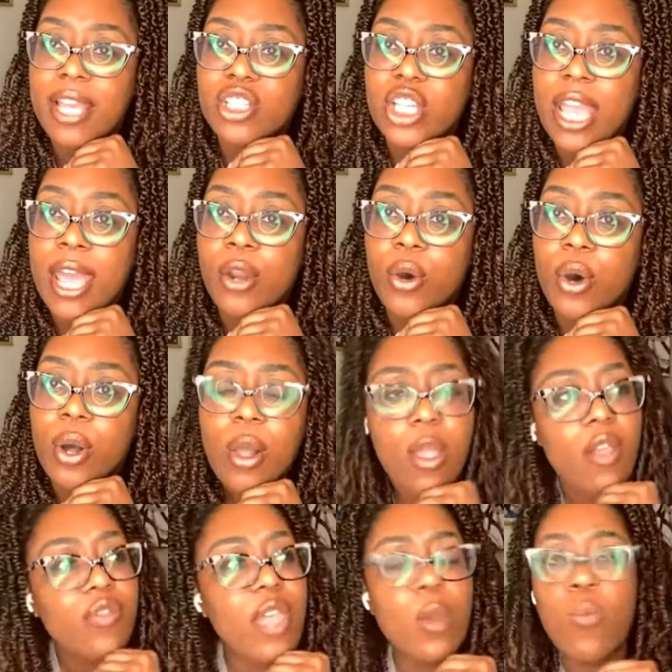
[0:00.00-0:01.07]
channel,
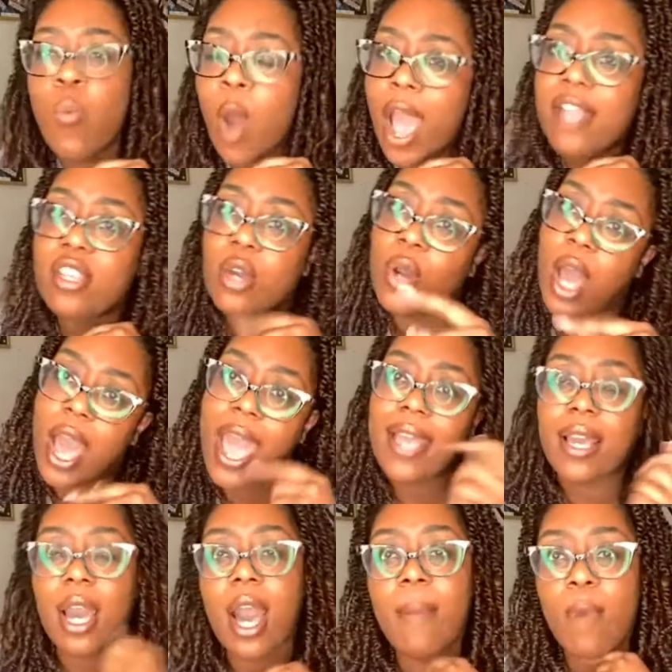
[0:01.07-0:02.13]
then why don't I
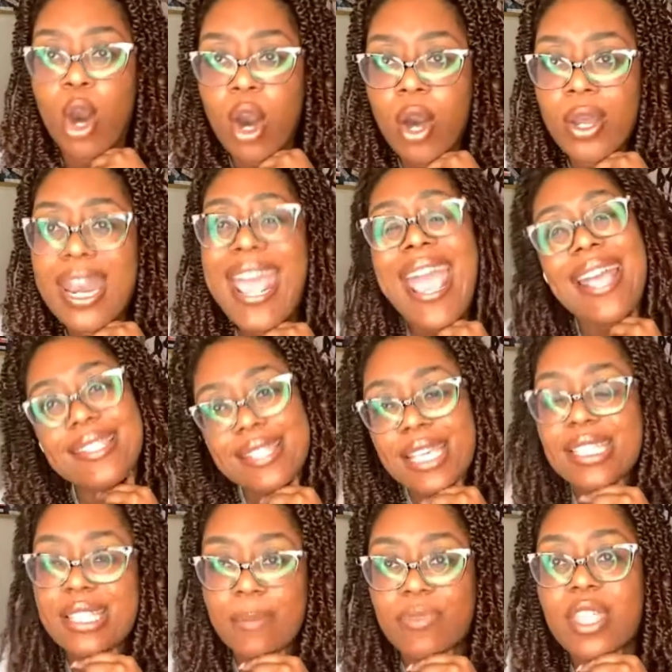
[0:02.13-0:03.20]
come on and
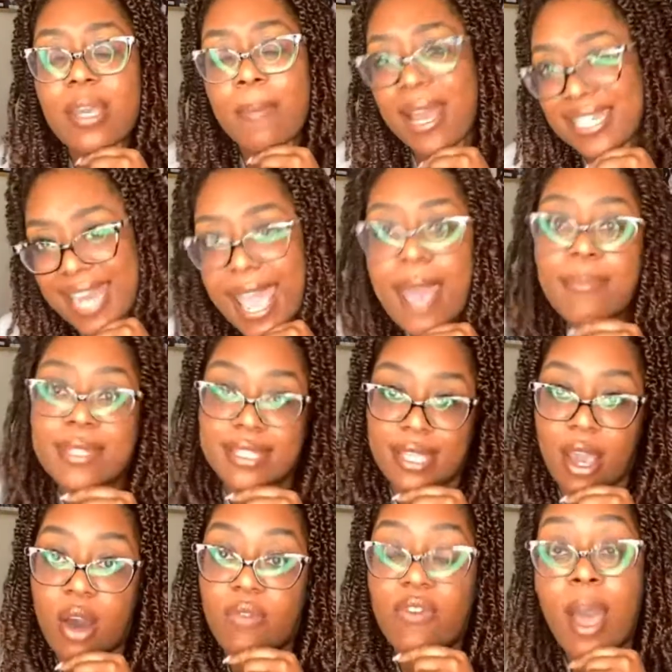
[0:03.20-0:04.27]
say something my damn
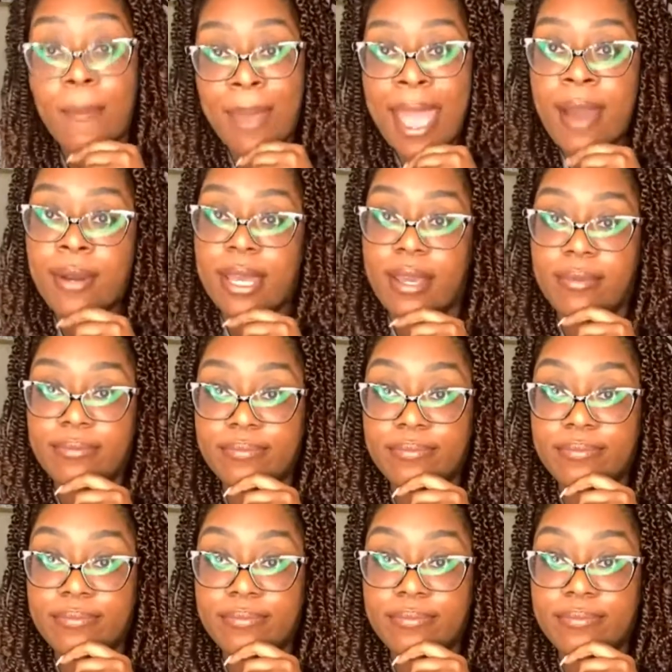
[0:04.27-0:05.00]
self about it?